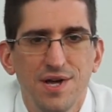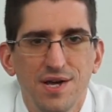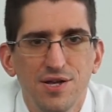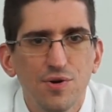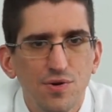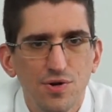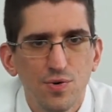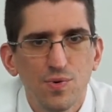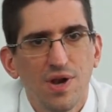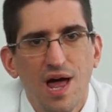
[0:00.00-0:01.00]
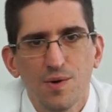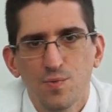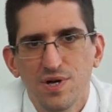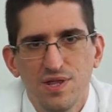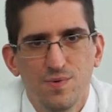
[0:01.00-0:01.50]
You could do a lot
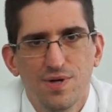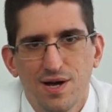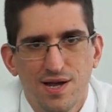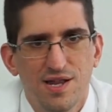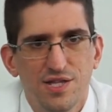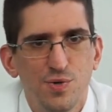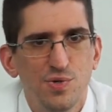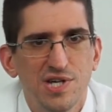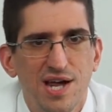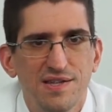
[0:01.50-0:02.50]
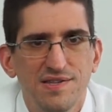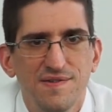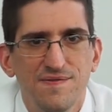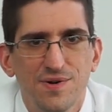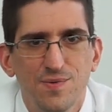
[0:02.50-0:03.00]
with it without getting too
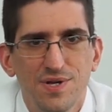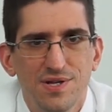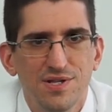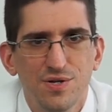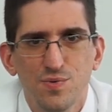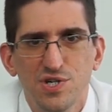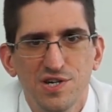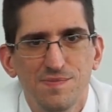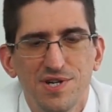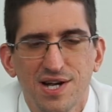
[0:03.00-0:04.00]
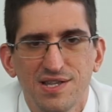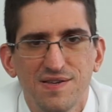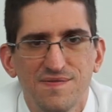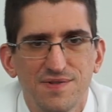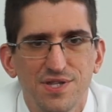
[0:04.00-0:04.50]
scientific with it and too
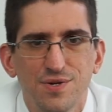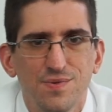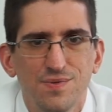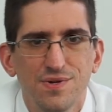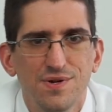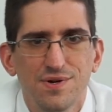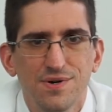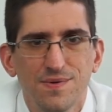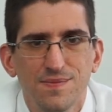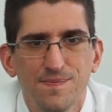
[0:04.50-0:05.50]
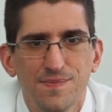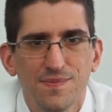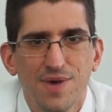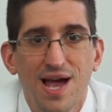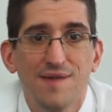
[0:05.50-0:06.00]
subjective and too, you know,
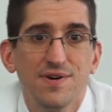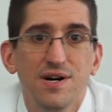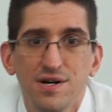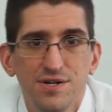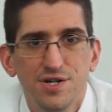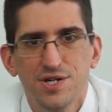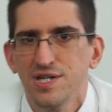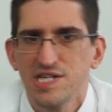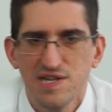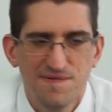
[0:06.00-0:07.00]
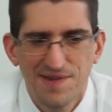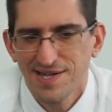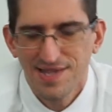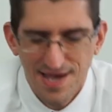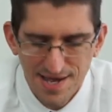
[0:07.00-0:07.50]
I have a hunch and stuff
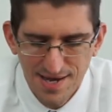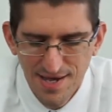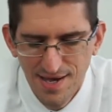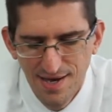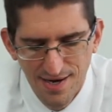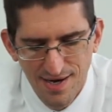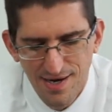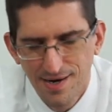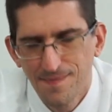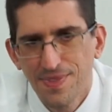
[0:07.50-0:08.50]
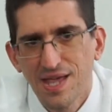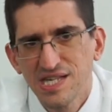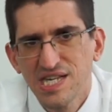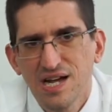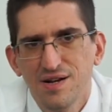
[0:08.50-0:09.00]
like that.
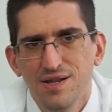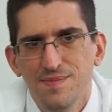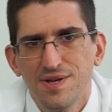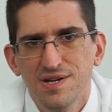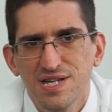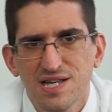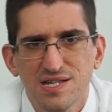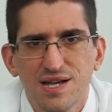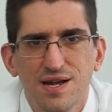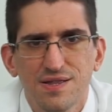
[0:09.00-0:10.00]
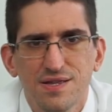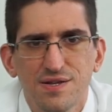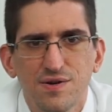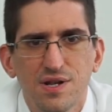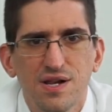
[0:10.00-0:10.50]
And secondly, because that's the kind of thing
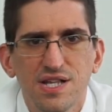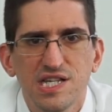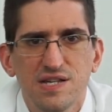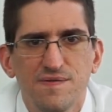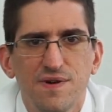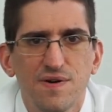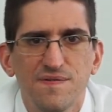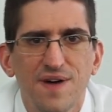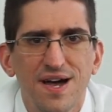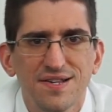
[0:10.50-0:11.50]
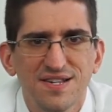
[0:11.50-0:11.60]
you could elicit very fast.